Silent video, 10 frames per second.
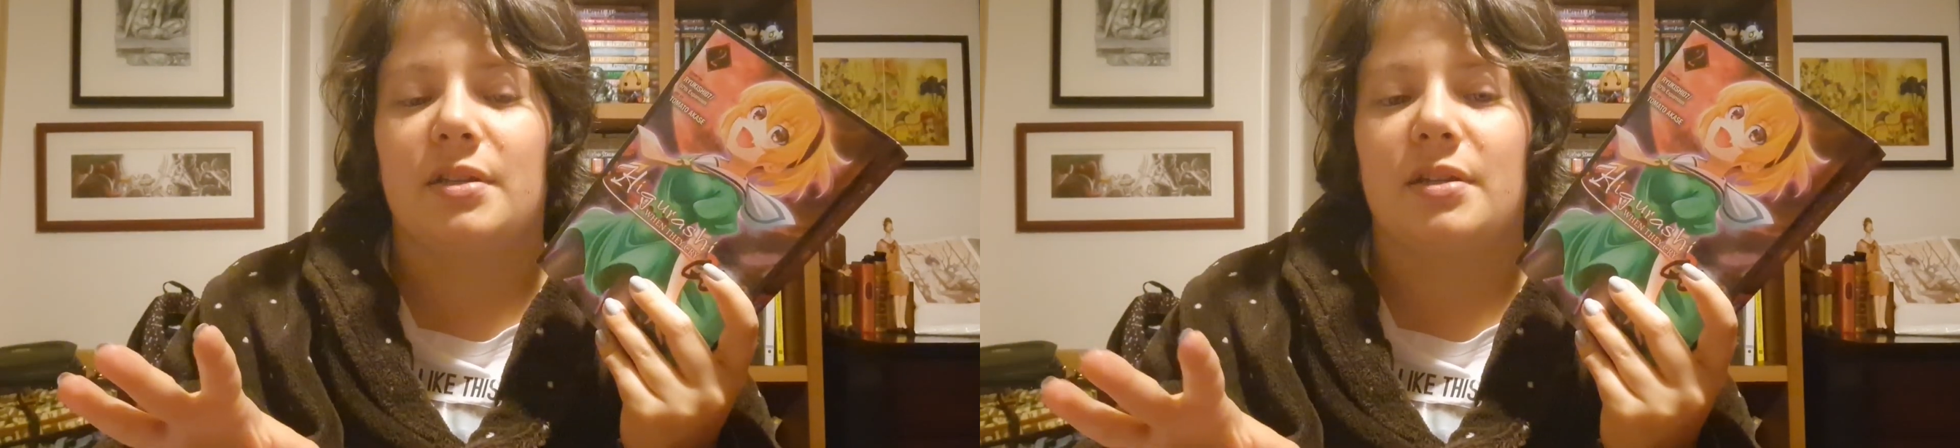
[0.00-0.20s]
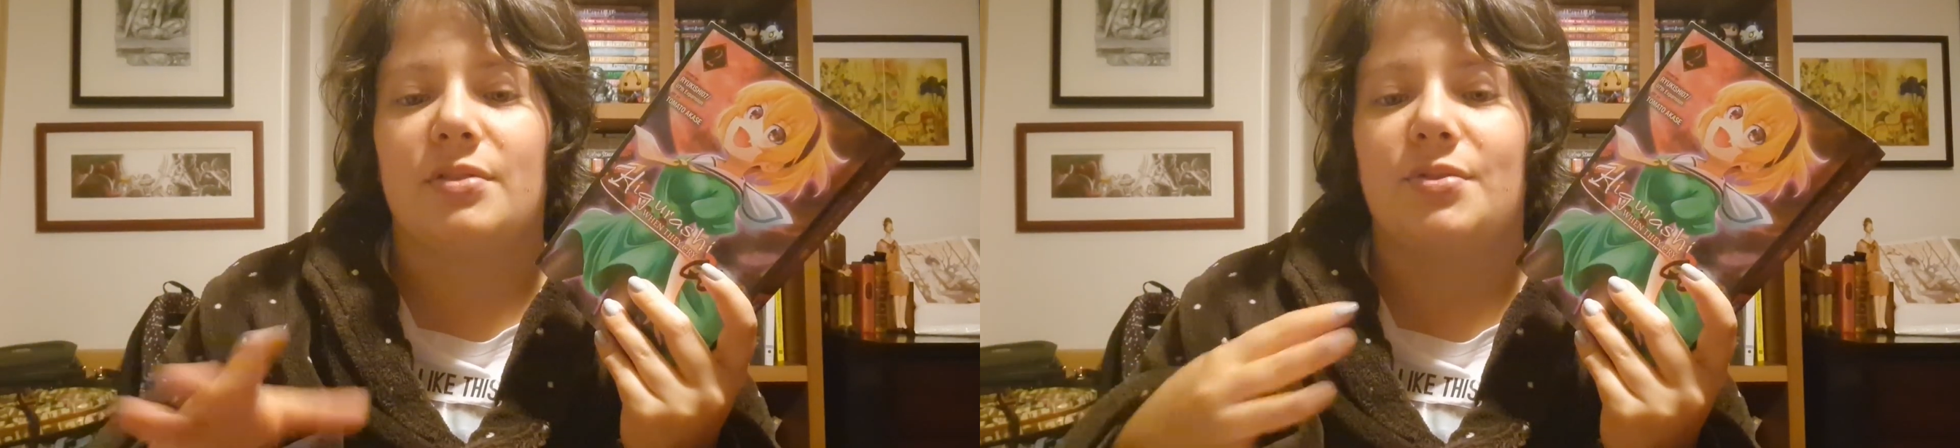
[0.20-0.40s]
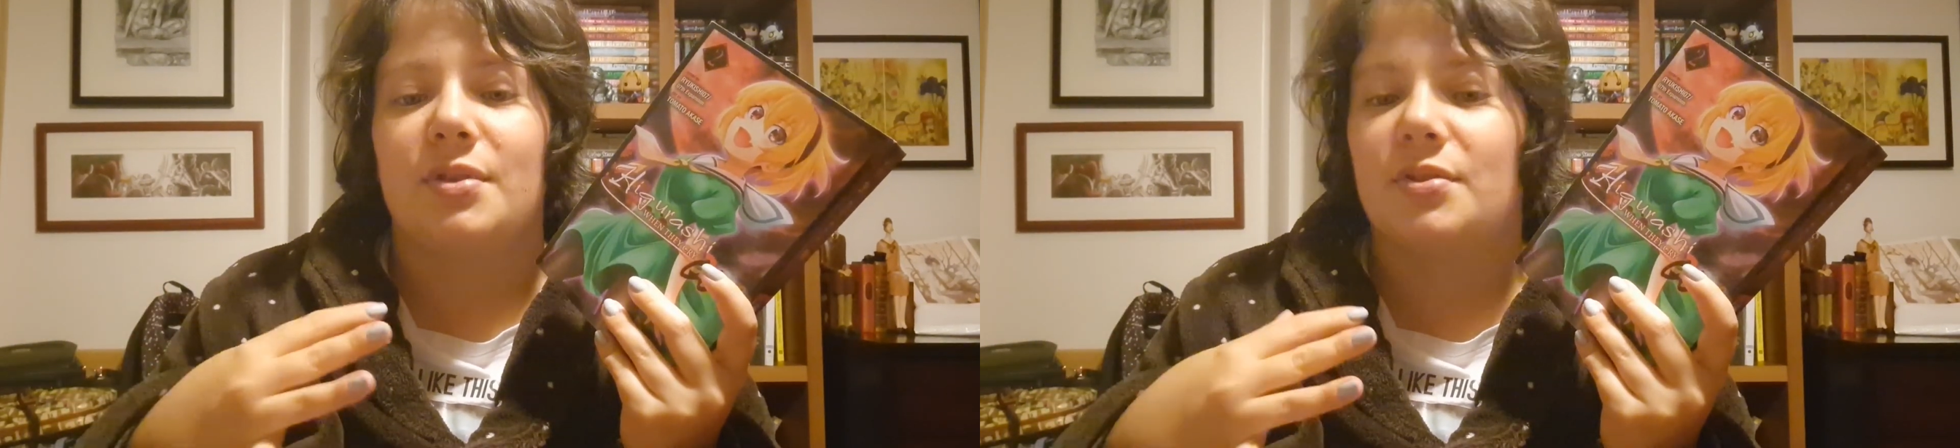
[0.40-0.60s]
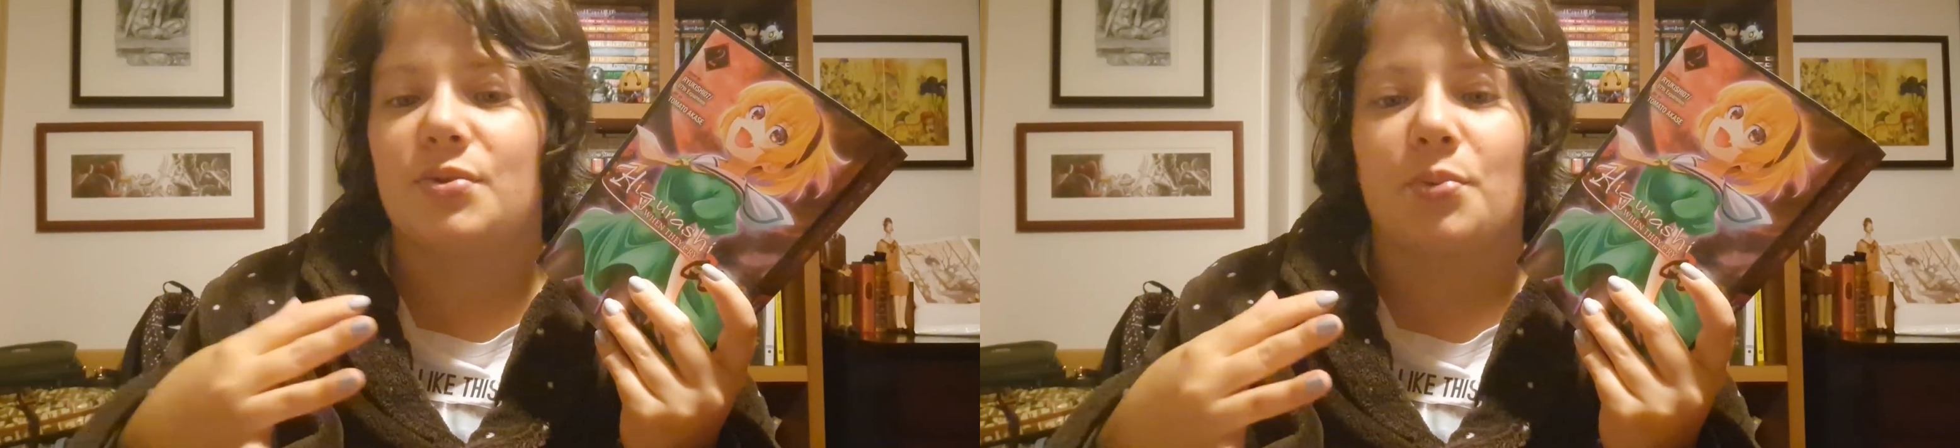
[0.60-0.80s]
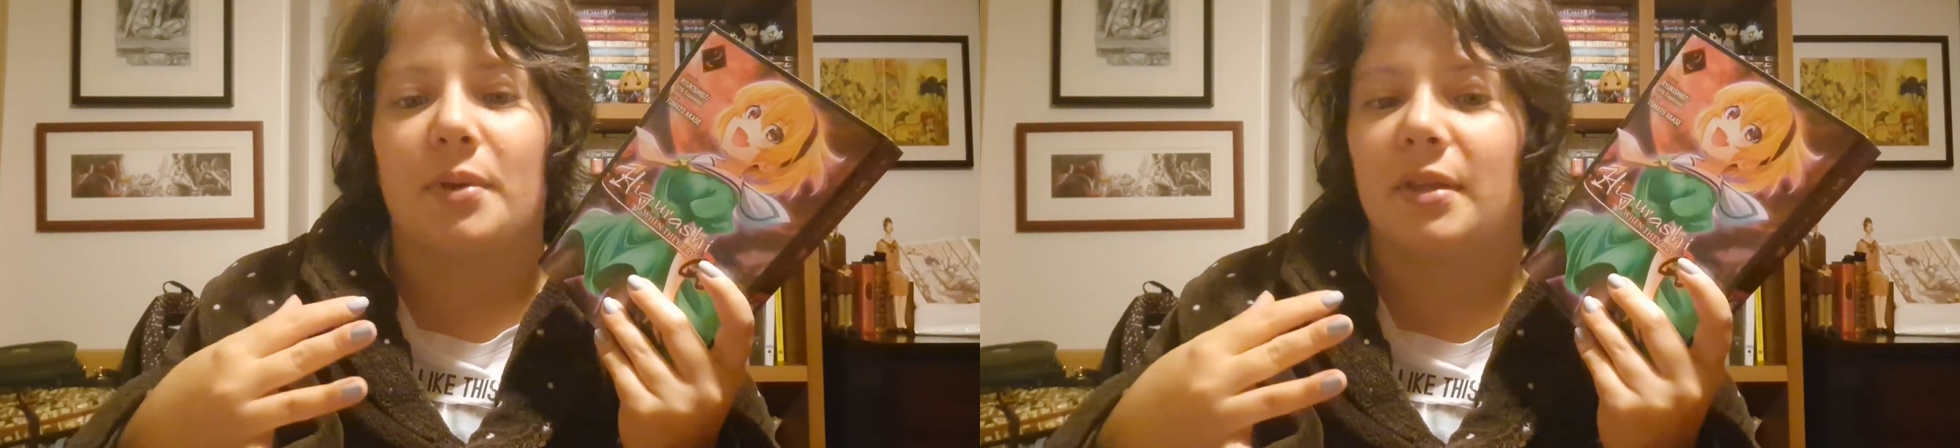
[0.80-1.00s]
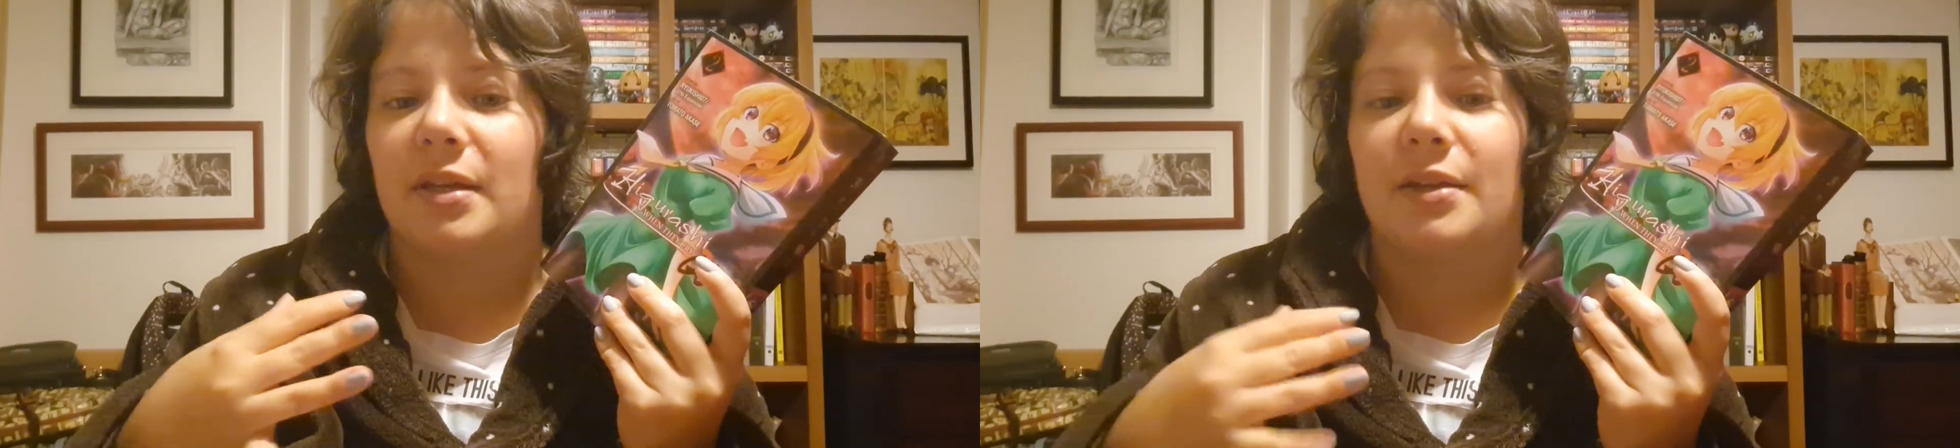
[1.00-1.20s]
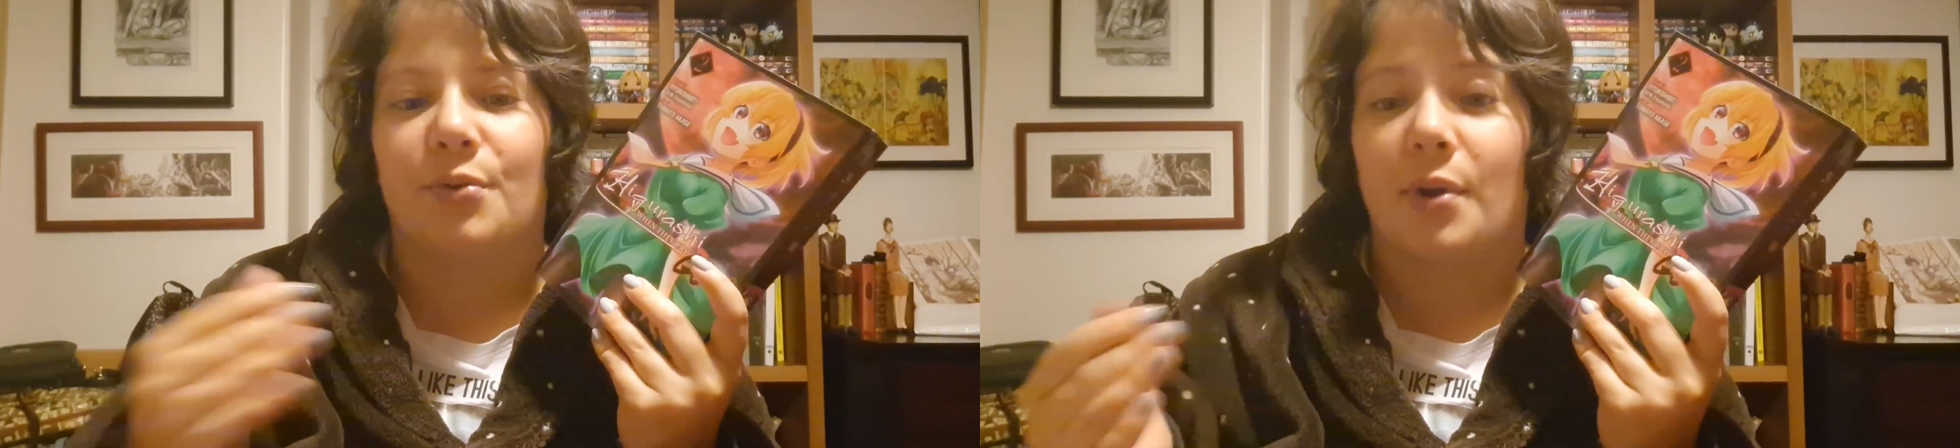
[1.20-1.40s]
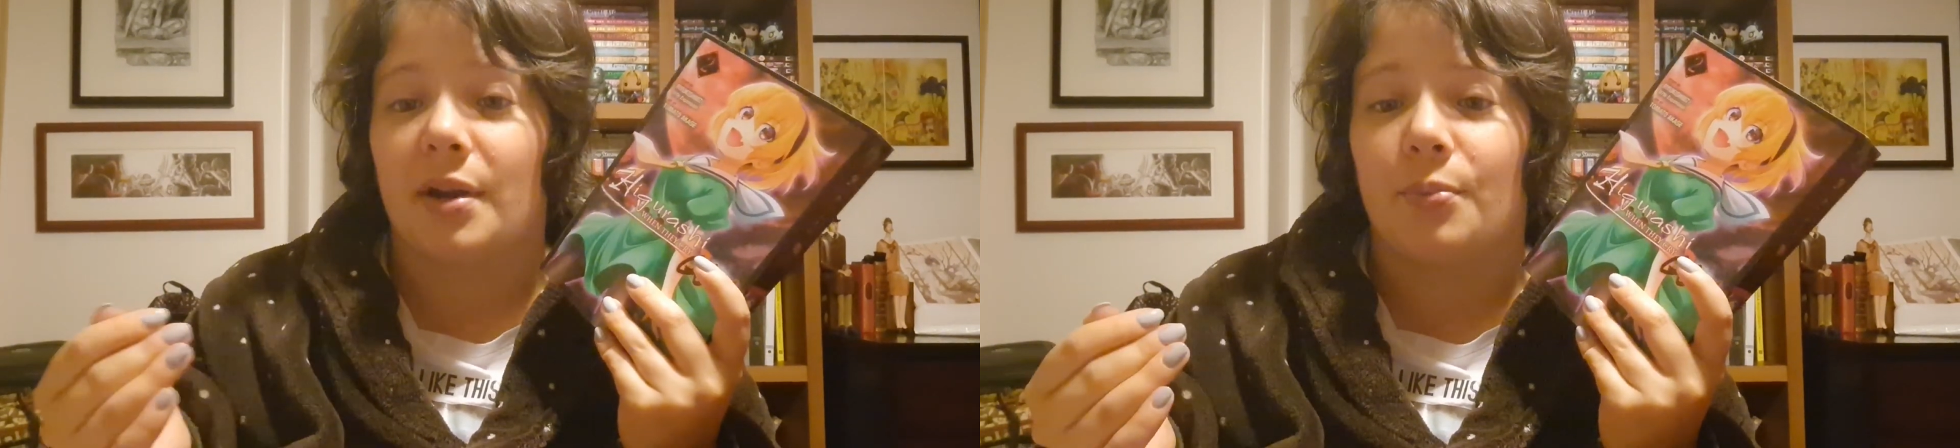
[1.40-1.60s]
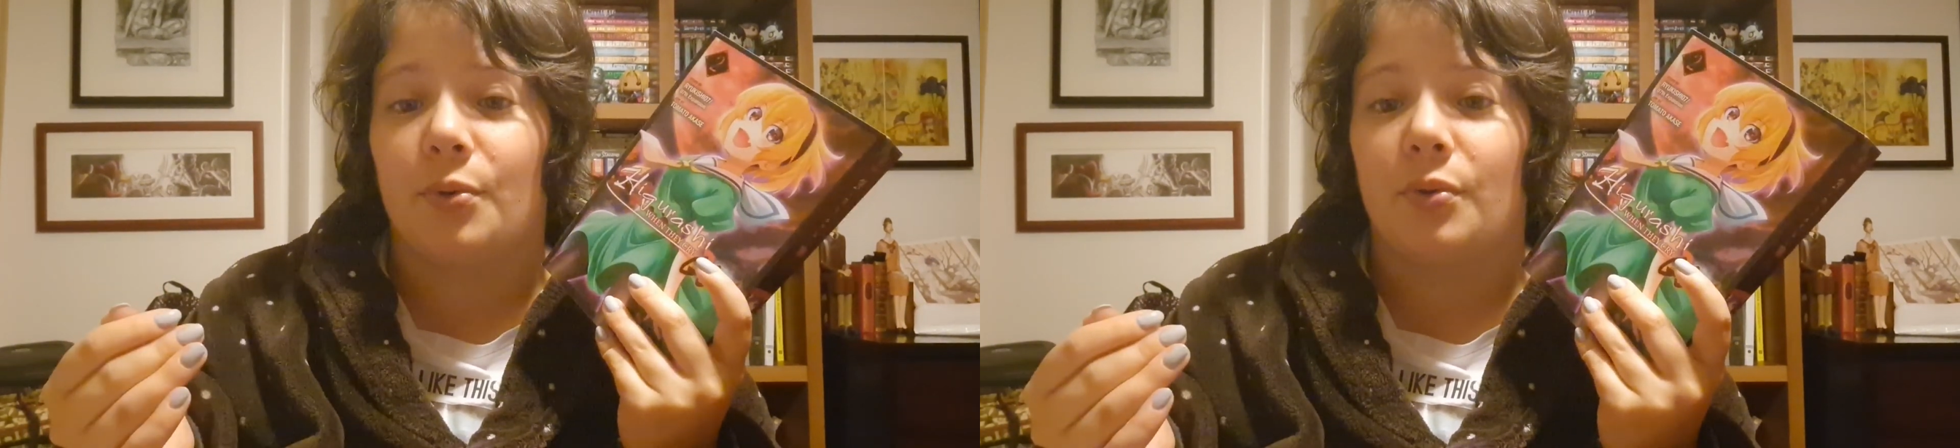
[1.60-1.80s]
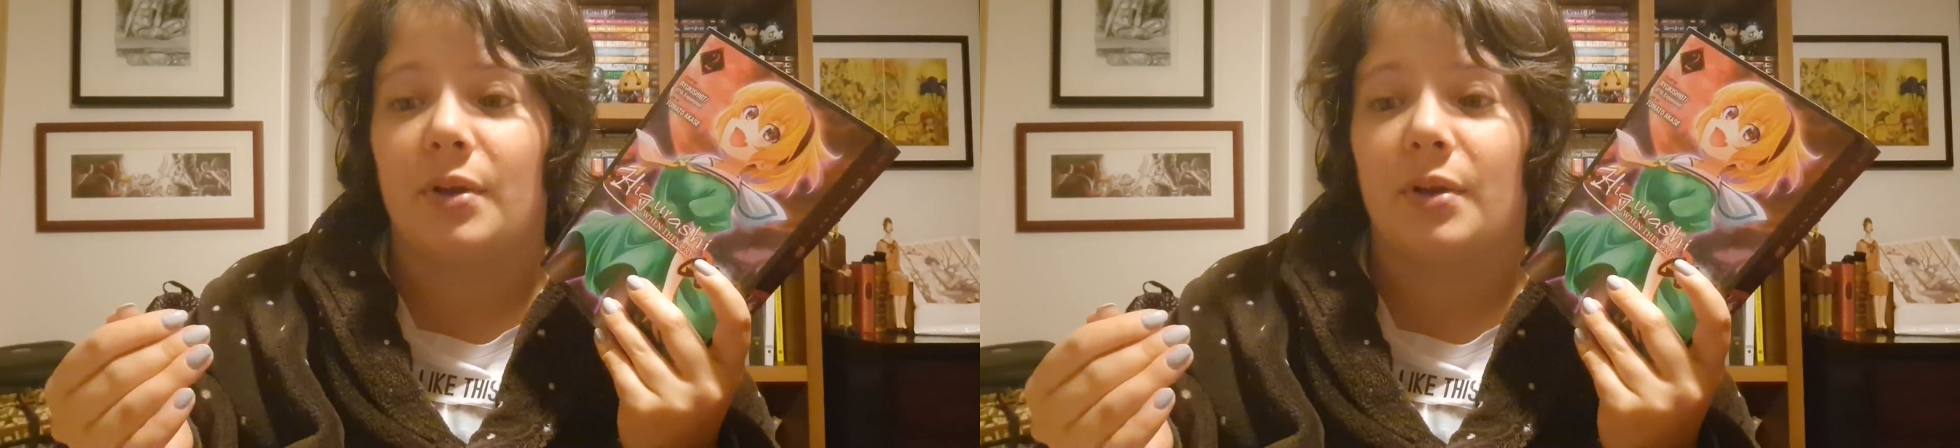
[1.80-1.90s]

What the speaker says: It's really incredible,